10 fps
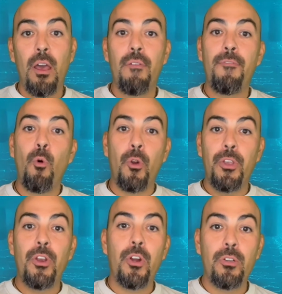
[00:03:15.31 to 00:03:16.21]
for
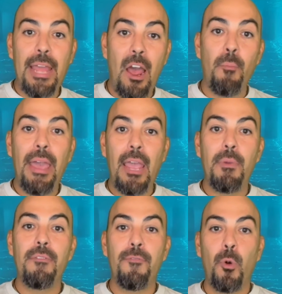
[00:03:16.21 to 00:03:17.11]
your down
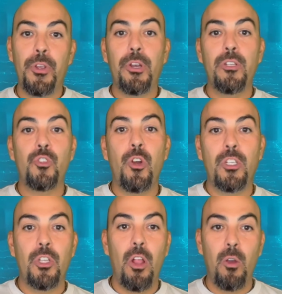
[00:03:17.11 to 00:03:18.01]
payment for your
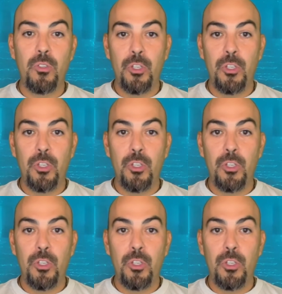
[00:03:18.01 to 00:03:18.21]
construction loan.